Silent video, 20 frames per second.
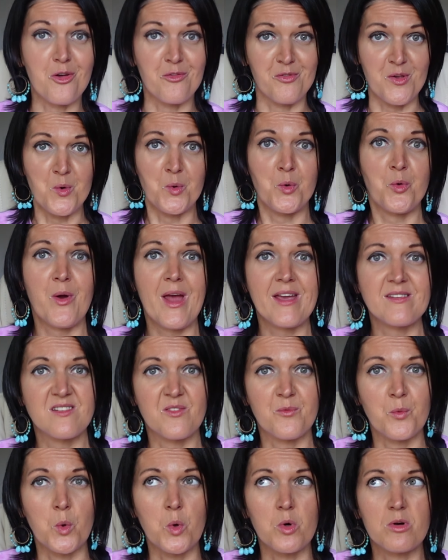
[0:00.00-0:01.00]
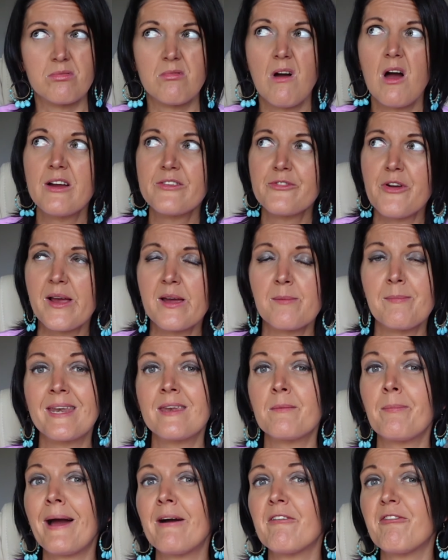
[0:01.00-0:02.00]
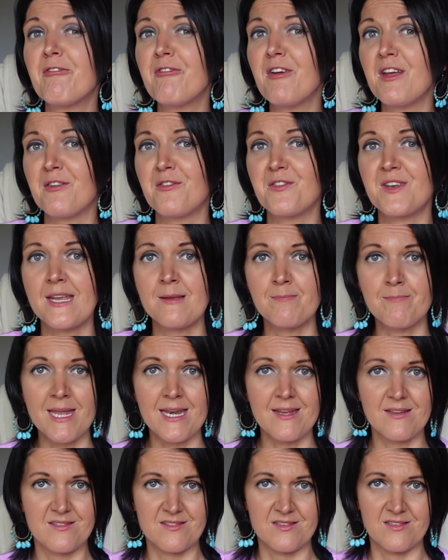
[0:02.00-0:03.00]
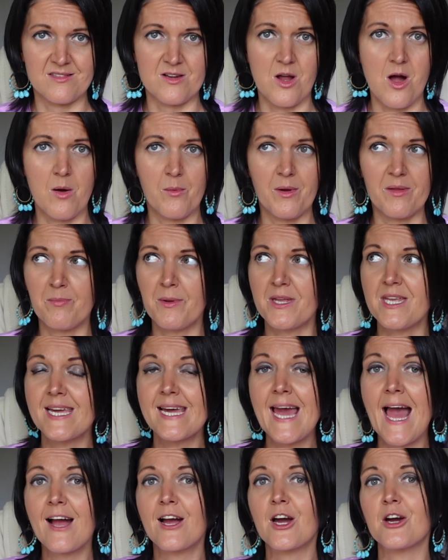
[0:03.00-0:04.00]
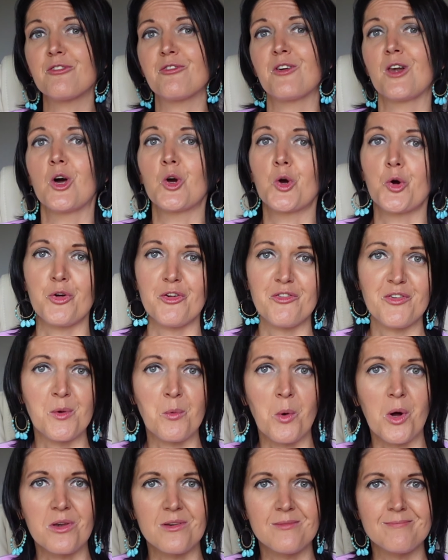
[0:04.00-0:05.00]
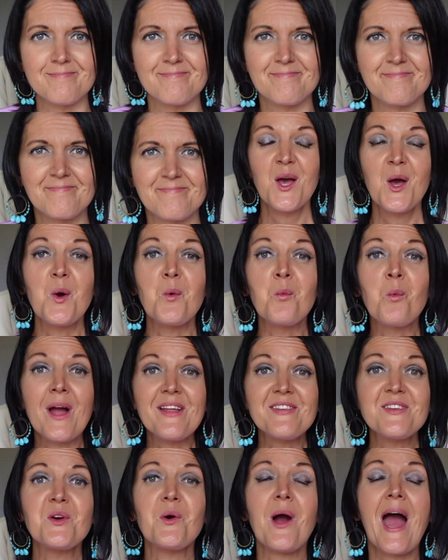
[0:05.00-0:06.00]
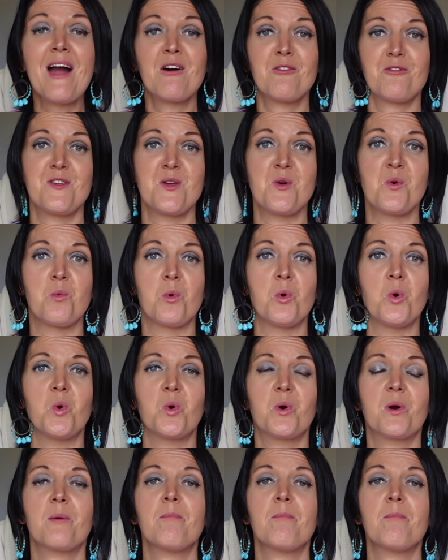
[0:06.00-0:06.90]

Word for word: of your creative walk, I'd recommend about fifteen minutes to start with, but you can go for longer if you want. When you're out for your walk,